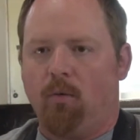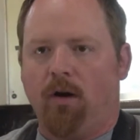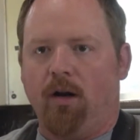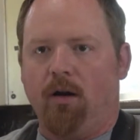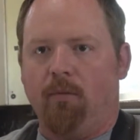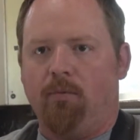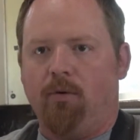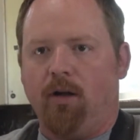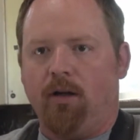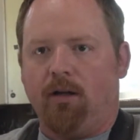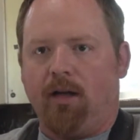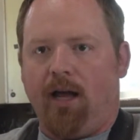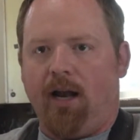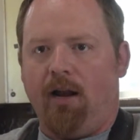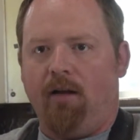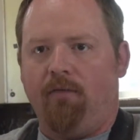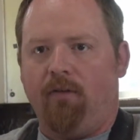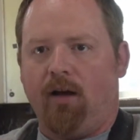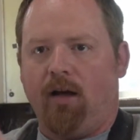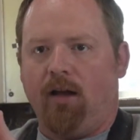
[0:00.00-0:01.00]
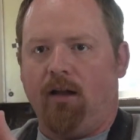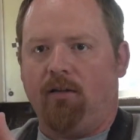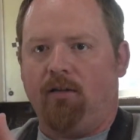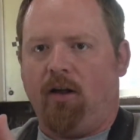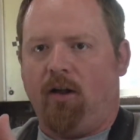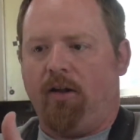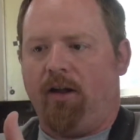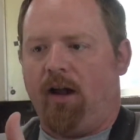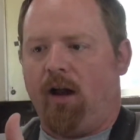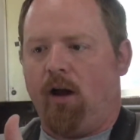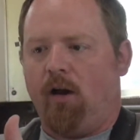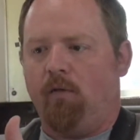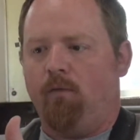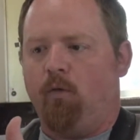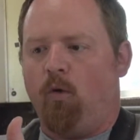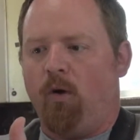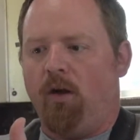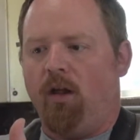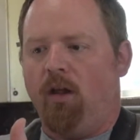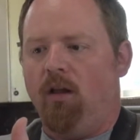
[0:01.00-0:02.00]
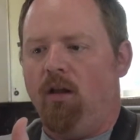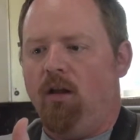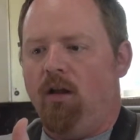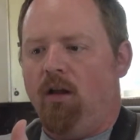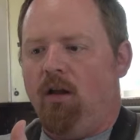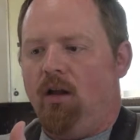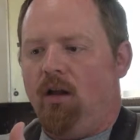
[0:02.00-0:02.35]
We're gonna put kind of a, call it airfoil,